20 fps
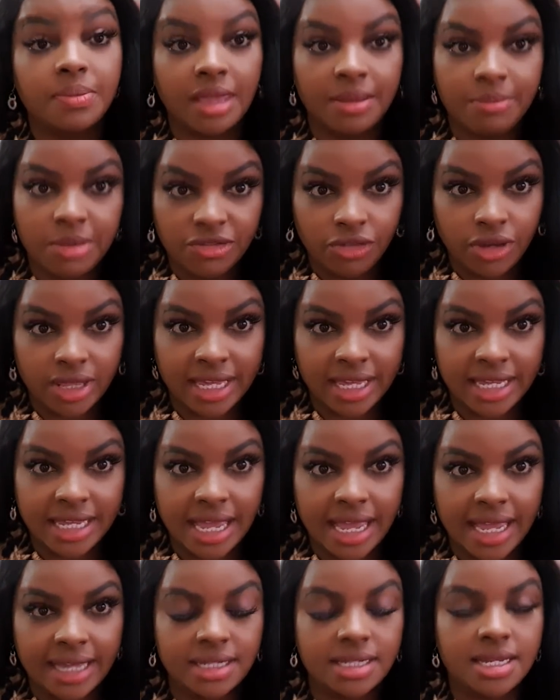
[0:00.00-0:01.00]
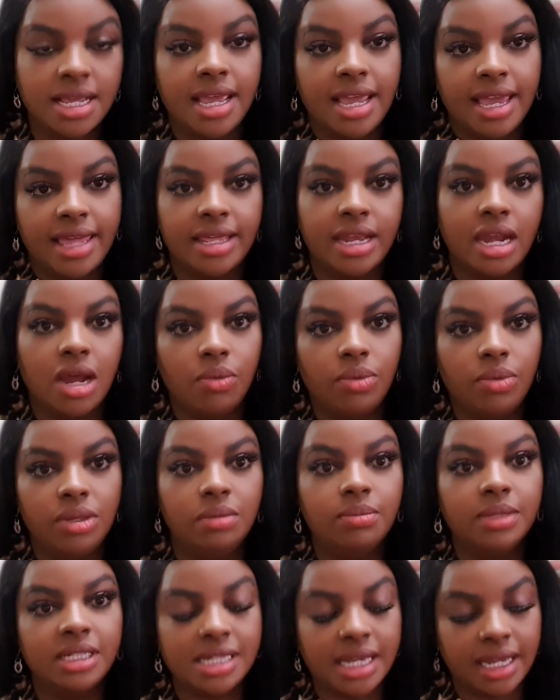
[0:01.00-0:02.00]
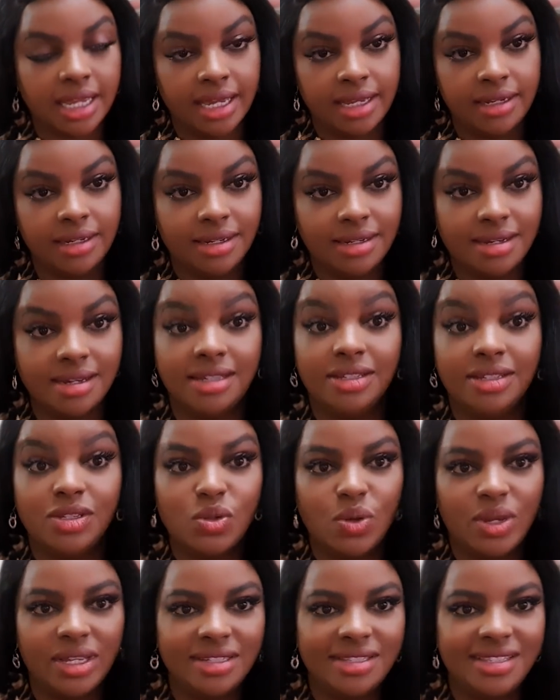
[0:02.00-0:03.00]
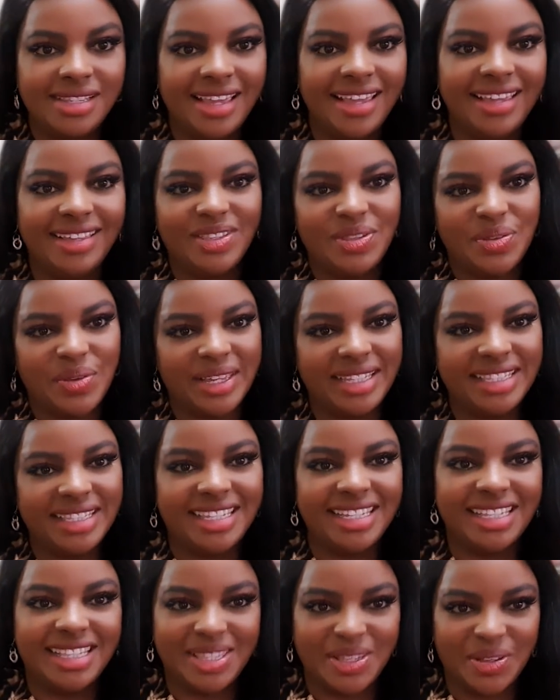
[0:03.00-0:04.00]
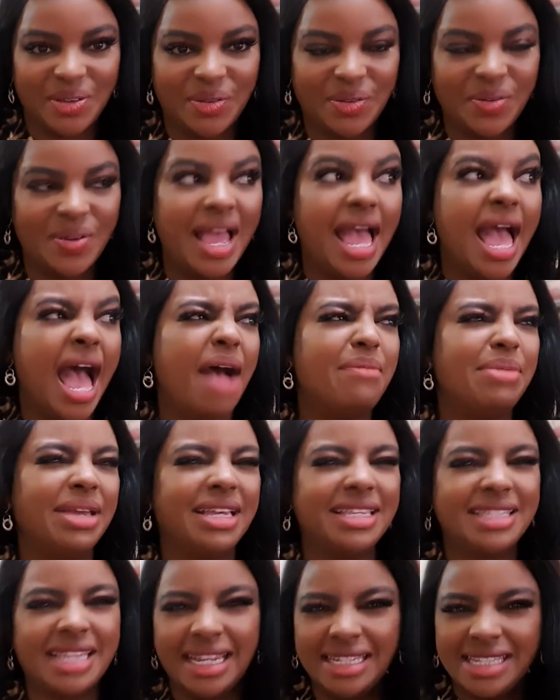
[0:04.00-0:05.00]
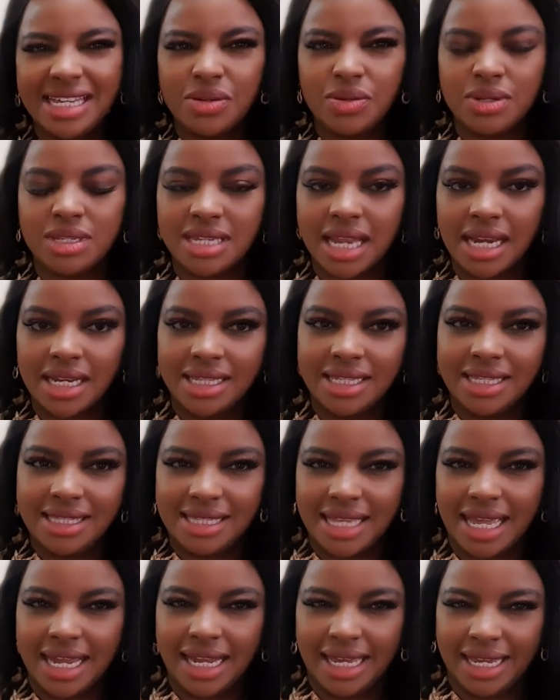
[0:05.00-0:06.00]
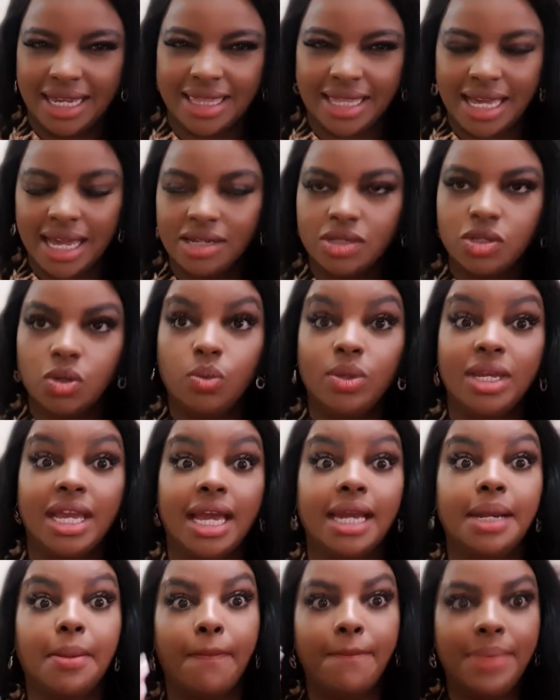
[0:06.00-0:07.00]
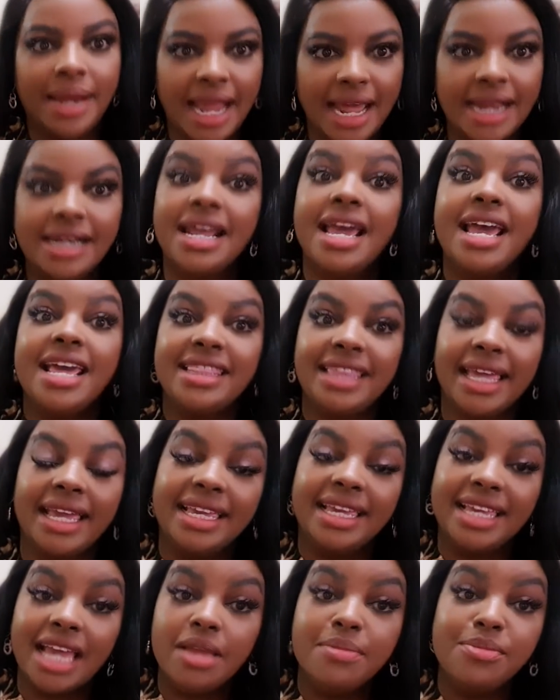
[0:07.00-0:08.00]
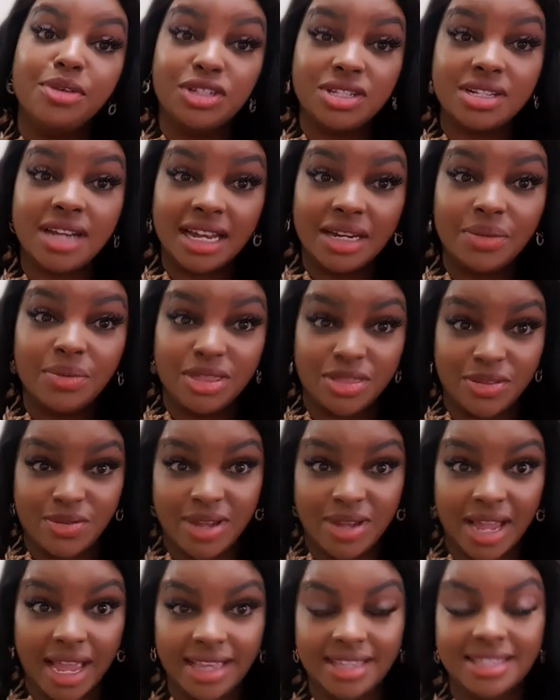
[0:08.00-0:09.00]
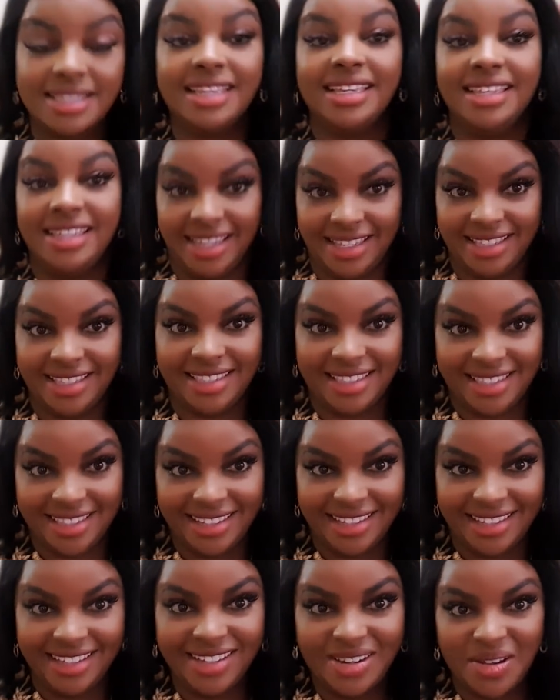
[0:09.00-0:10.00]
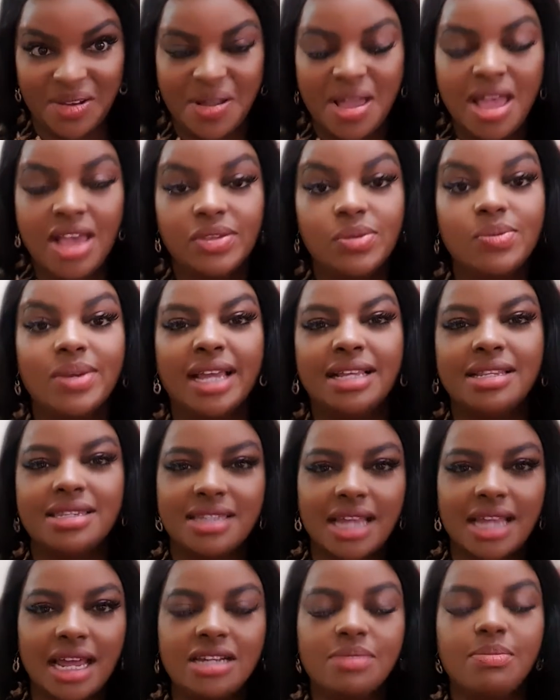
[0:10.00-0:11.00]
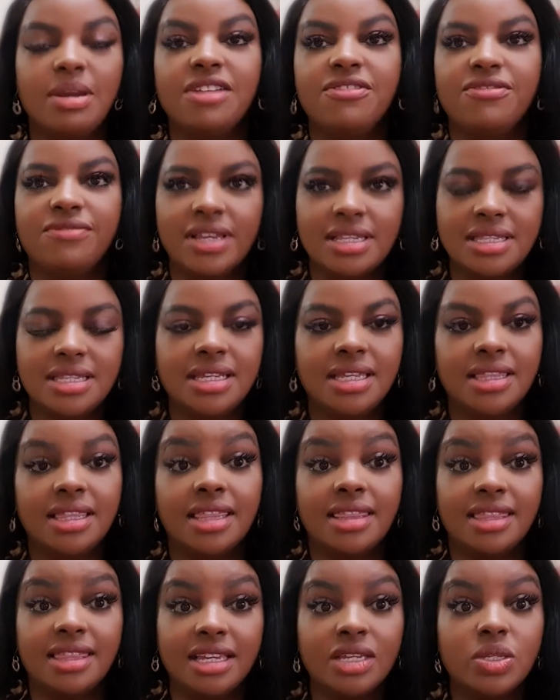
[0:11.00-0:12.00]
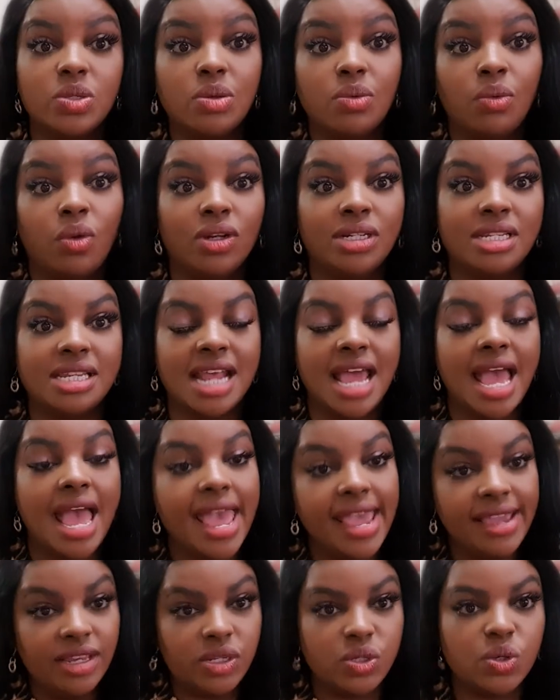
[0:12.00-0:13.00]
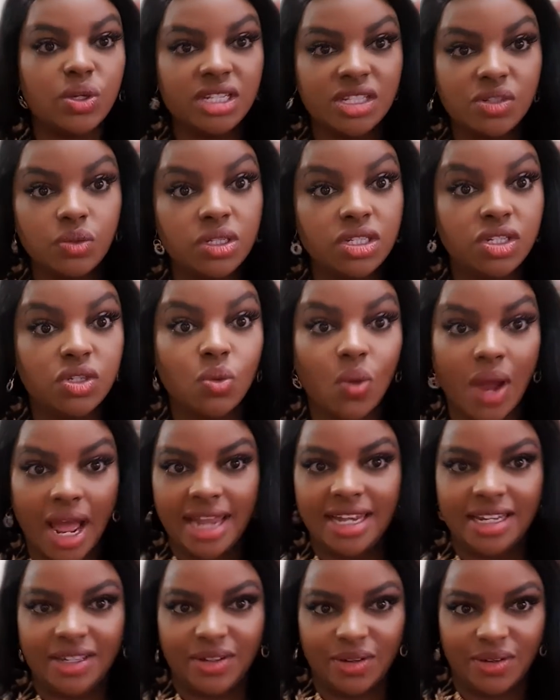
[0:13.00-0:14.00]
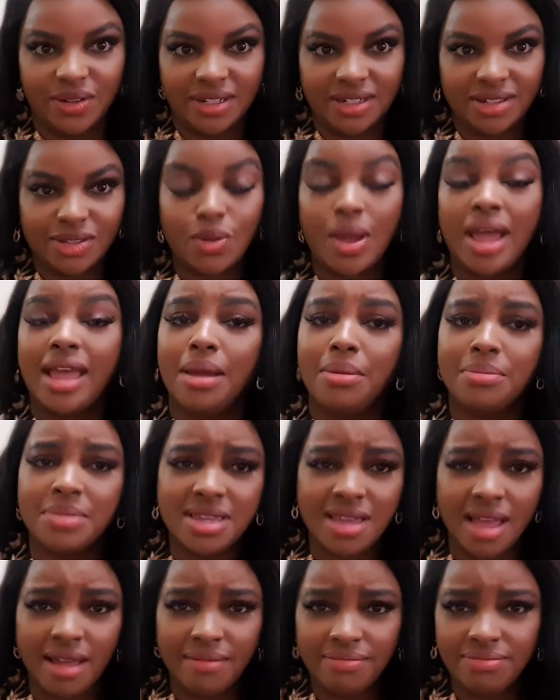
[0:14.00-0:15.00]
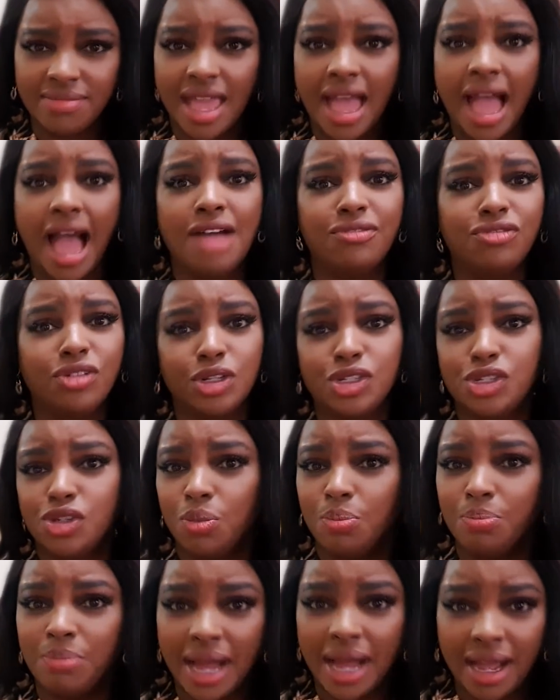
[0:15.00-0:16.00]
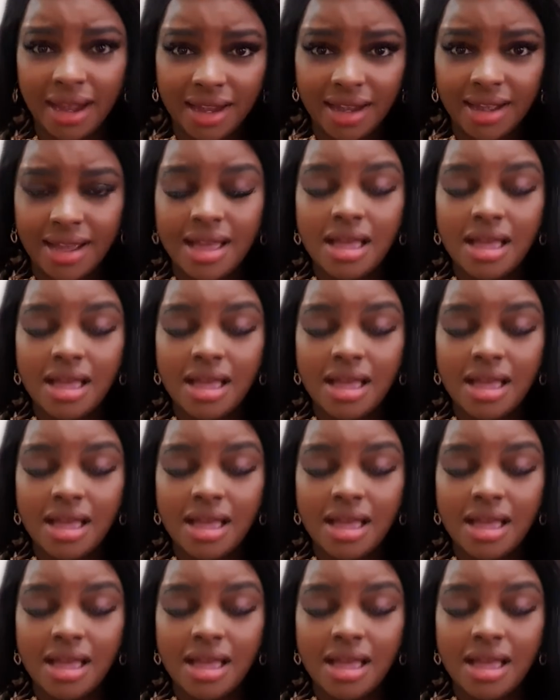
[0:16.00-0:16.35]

before the year ends. And then I will meet again in 2022. I'm excited to start this year like that so we can plan the year emotionally with you guys. Yes you know, so we can start manifesting the things we want in 2022 early on. So I am here I've got your back.